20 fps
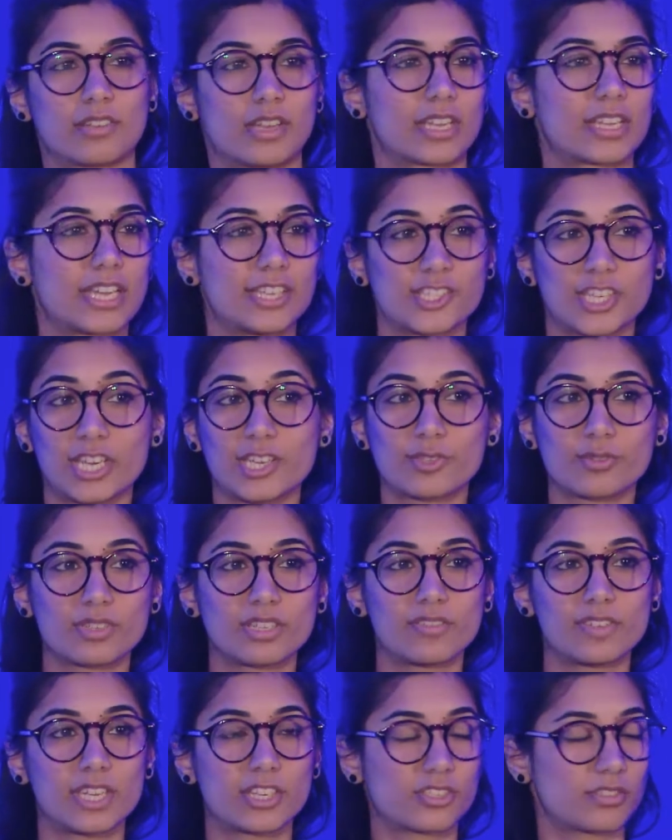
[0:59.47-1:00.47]
A congenital
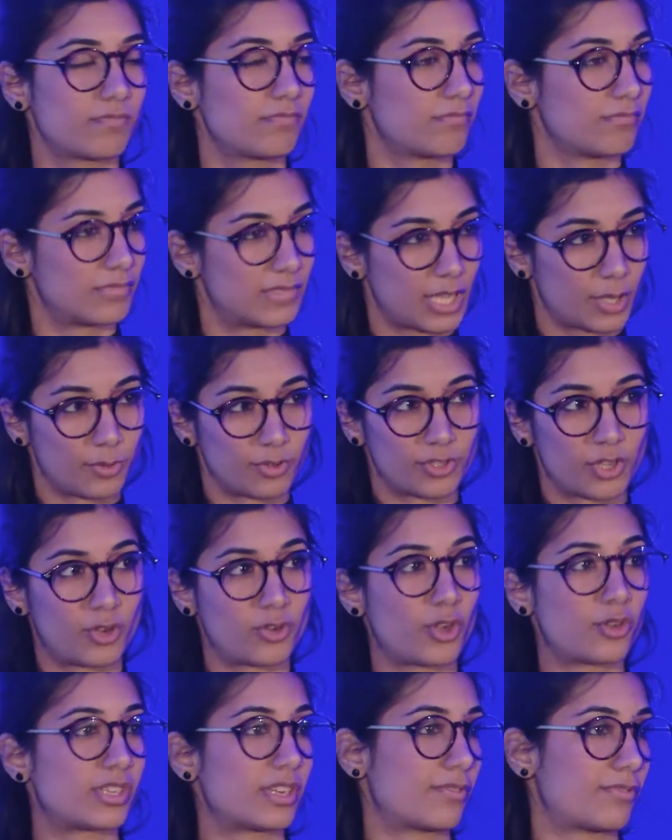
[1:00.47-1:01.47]
deviation, they will know
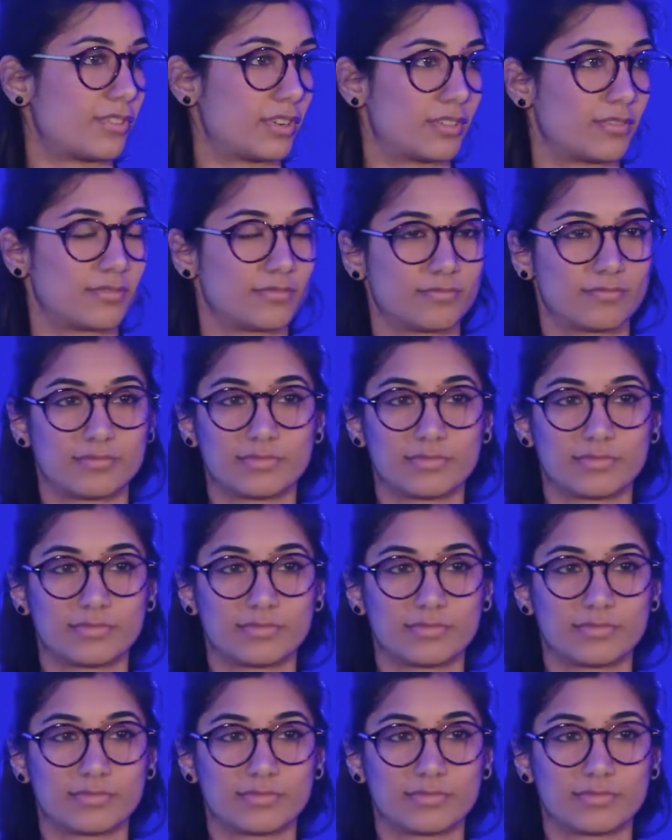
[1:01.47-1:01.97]
no different.